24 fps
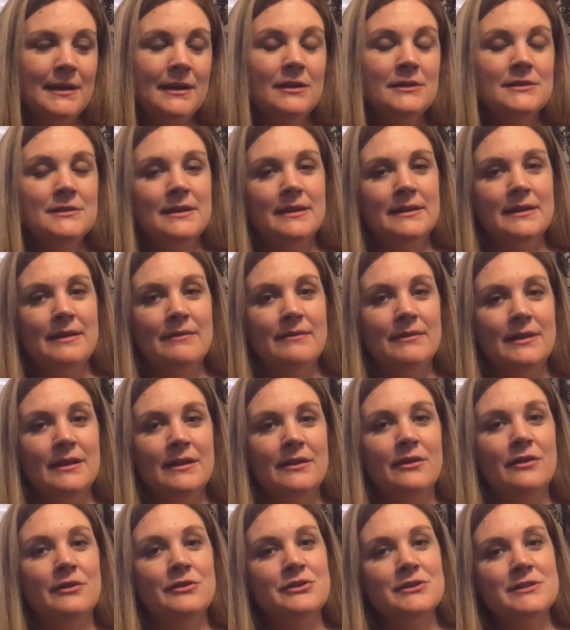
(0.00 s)
And also I have to have
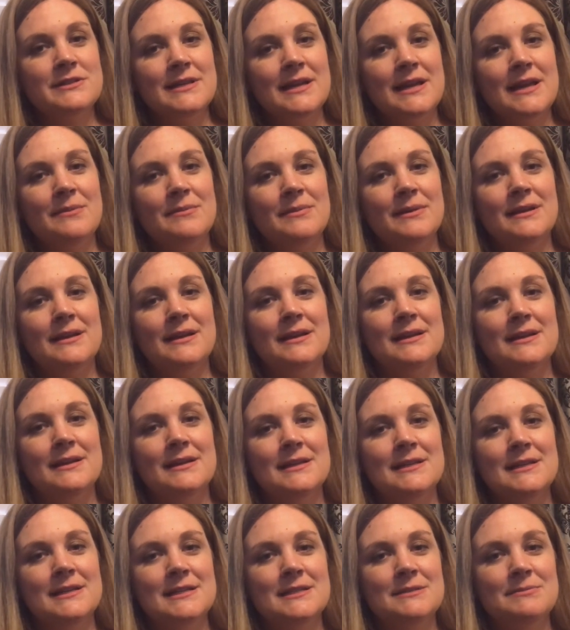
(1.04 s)
another ultrasound
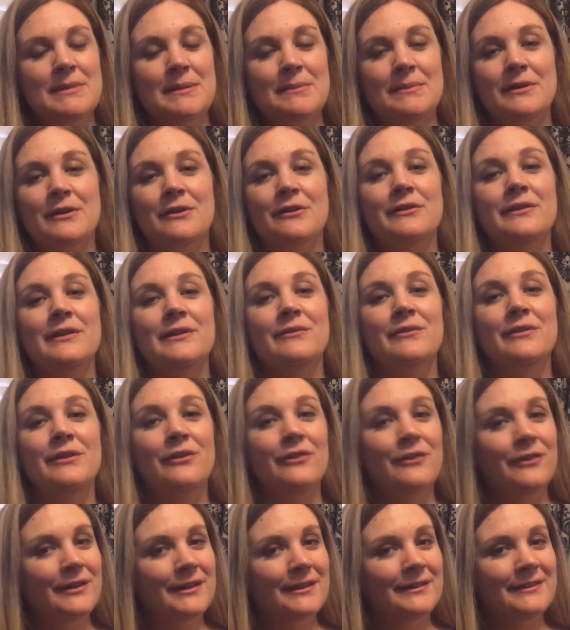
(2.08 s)
because the girl didn't want
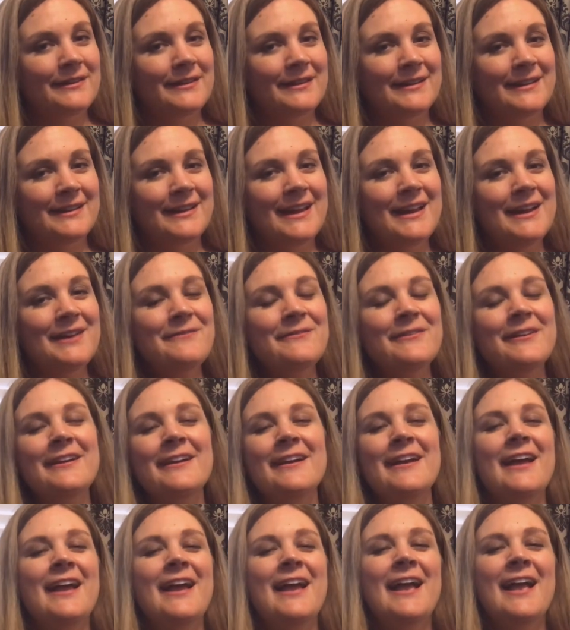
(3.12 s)
to look at the
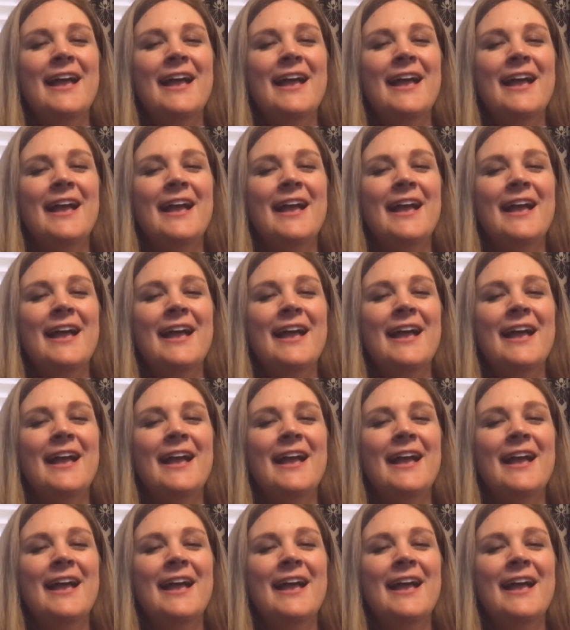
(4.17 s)
camera.